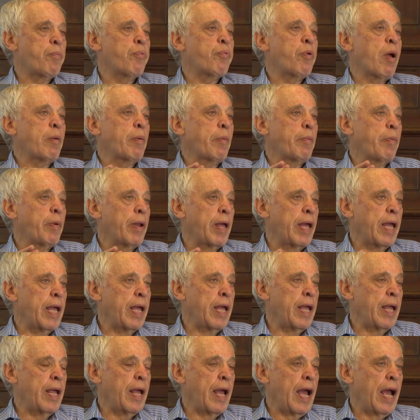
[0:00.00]

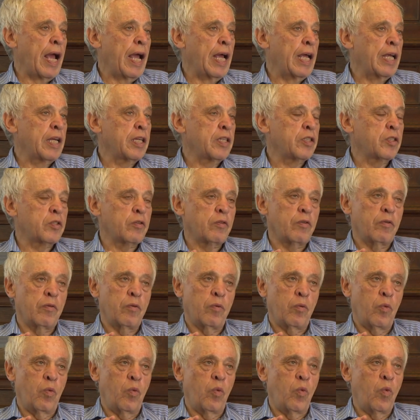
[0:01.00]
probably has
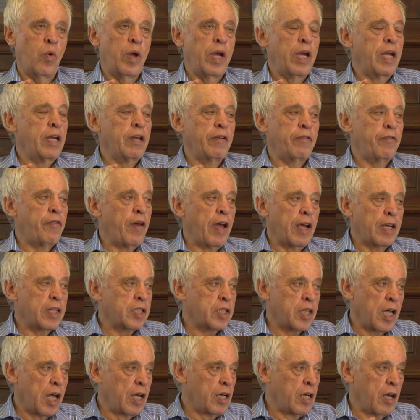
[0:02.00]
weird
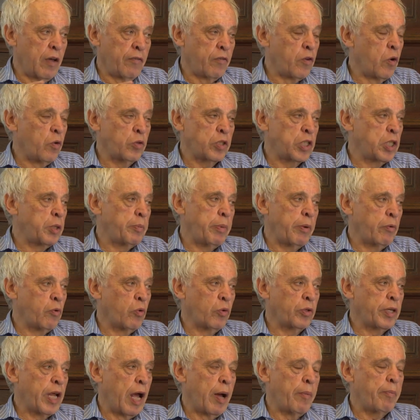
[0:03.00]
effects that have caused it to be
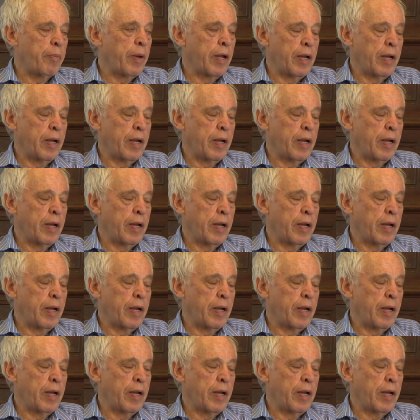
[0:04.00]
ruled out.